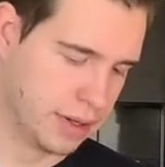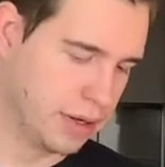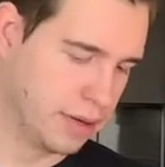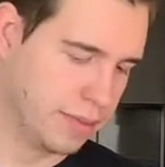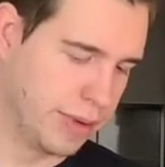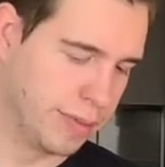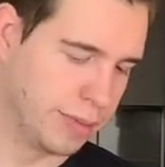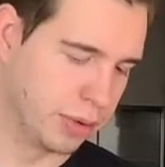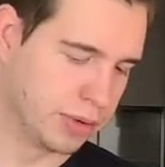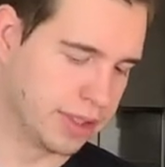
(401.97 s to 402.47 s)

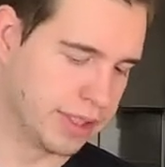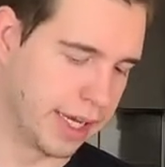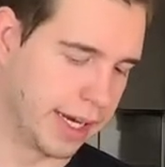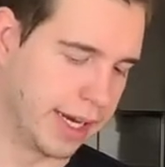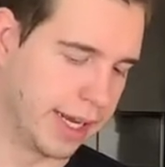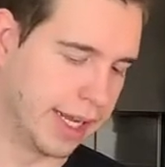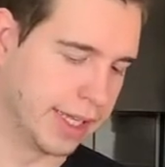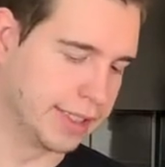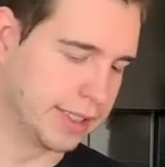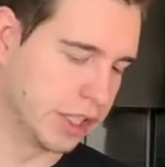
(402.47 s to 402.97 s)
"People
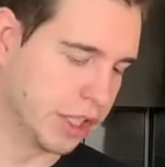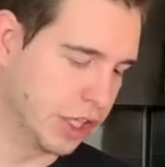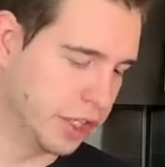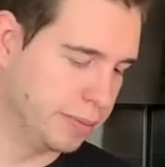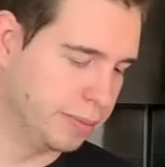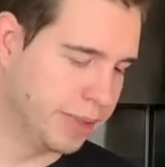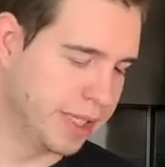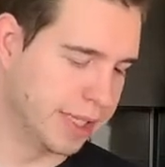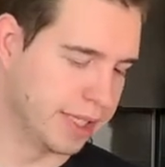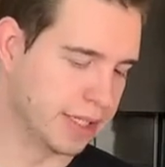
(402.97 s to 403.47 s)
said it's a
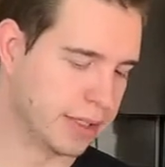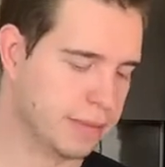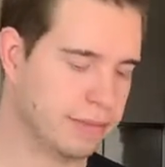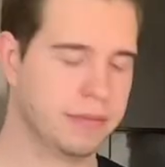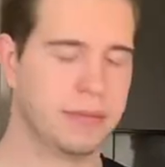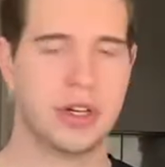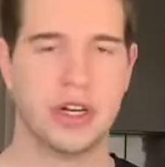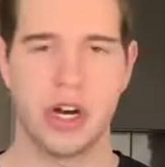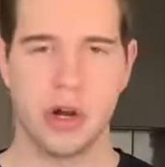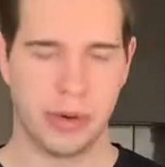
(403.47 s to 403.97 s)
good beat.
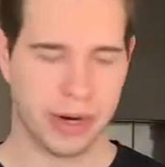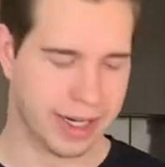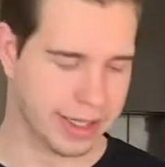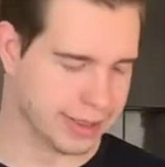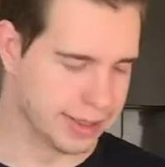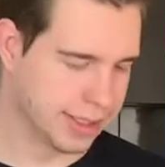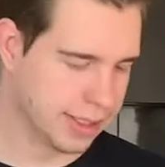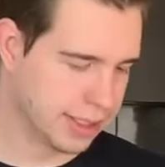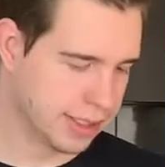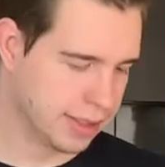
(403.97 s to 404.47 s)
No, it
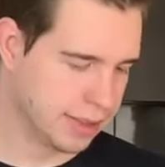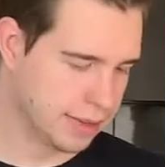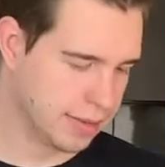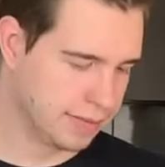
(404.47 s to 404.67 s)
isn't.